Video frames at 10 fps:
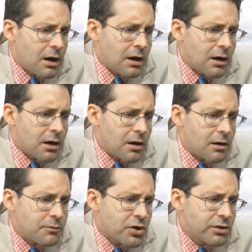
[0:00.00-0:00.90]

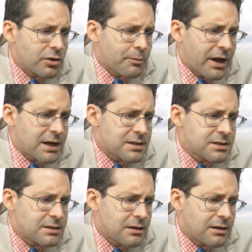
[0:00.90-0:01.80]
Um, you can look
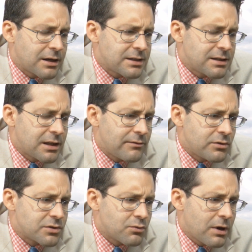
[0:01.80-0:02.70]
past, uh, I guess, that
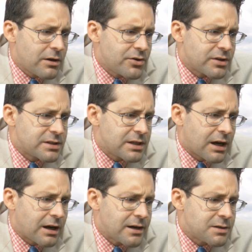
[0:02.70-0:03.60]
level as well, and you can see
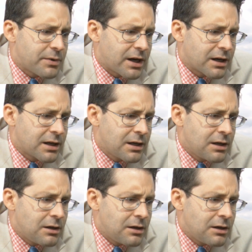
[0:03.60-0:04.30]
highs back